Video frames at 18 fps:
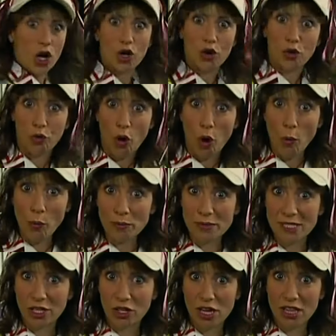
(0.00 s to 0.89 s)

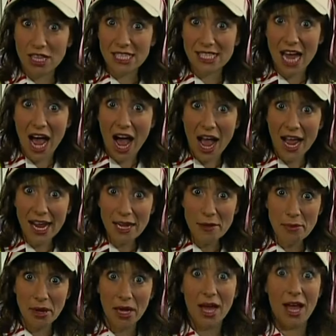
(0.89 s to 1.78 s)
Crumbs, look at the
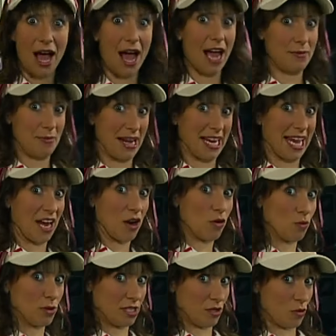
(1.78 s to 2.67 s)
time. I'd better get
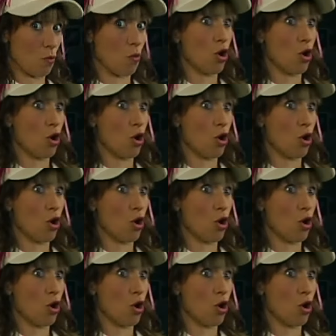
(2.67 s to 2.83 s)
on with some